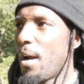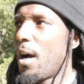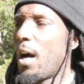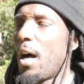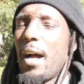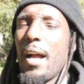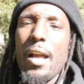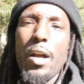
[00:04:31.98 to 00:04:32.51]

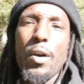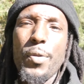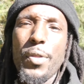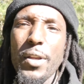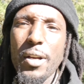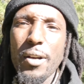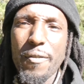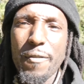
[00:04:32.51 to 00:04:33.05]
a
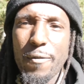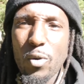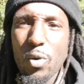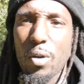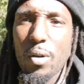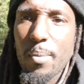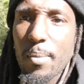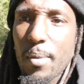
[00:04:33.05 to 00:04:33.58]
healthier
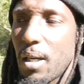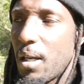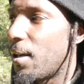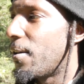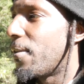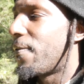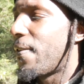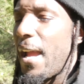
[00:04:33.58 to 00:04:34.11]
form
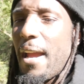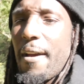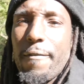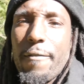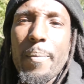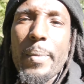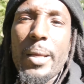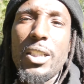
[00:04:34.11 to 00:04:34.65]
of
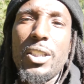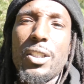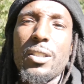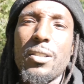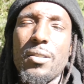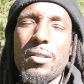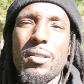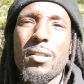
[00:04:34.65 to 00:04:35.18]

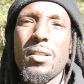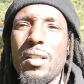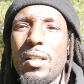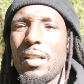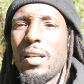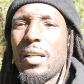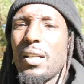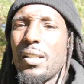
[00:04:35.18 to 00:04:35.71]
affirmations.
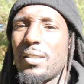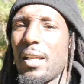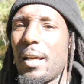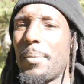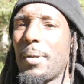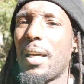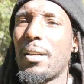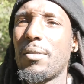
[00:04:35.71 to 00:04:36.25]
Because
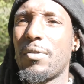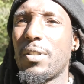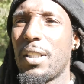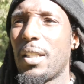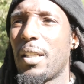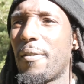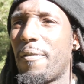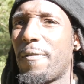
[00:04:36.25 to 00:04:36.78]
I'm not
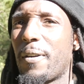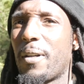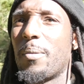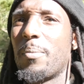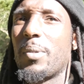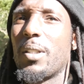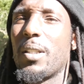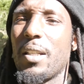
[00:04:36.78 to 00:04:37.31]
really a
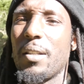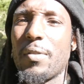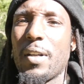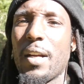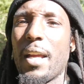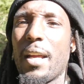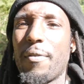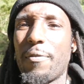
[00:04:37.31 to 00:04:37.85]
firm believer
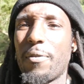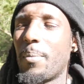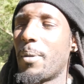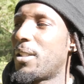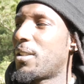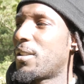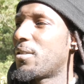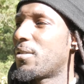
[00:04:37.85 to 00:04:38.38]
in
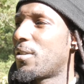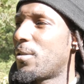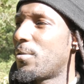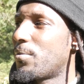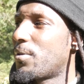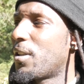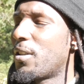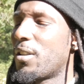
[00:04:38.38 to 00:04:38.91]
affirmations.
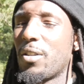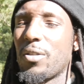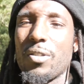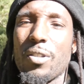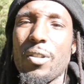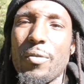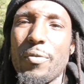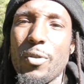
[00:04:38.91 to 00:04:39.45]
Don't tell
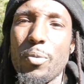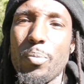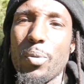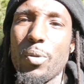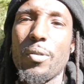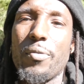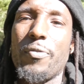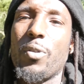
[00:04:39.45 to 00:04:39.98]
yourself you're
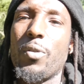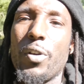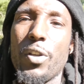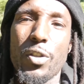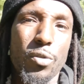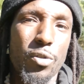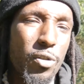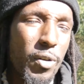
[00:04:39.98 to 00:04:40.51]
beautiful and
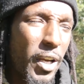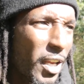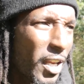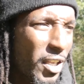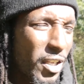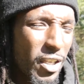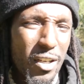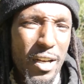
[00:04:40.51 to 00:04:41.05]
you're great
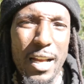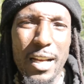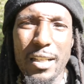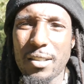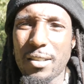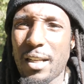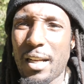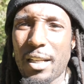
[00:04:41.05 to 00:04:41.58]
and you're
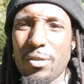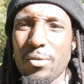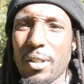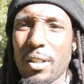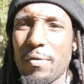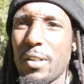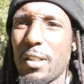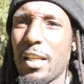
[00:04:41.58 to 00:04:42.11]
not. I don't
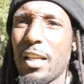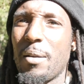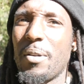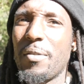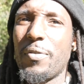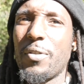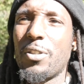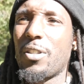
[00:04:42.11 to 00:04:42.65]
give a damn
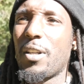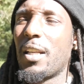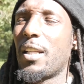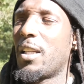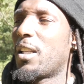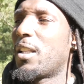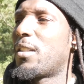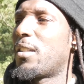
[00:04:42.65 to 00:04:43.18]
if you're trying to
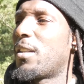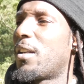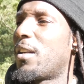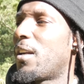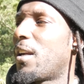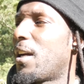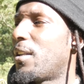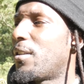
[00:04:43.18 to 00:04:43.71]
get there or
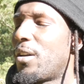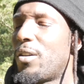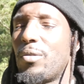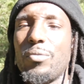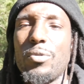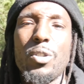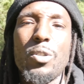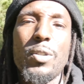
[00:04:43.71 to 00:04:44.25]
not.
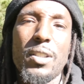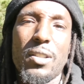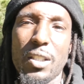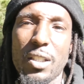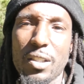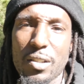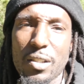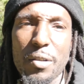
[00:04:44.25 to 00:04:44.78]
Don't do it to
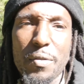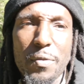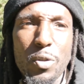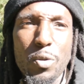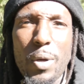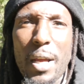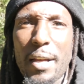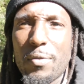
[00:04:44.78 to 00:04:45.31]
yourself.
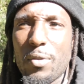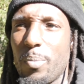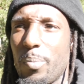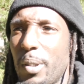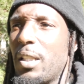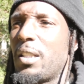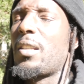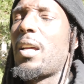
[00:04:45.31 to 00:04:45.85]
You have to
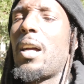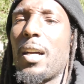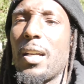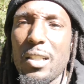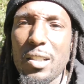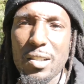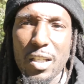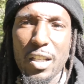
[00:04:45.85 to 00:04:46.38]
be as
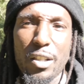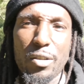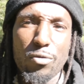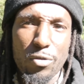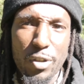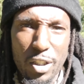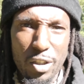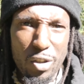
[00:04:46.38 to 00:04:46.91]
honest
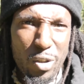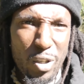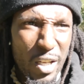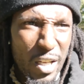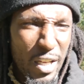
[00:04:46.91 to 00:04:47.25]
and real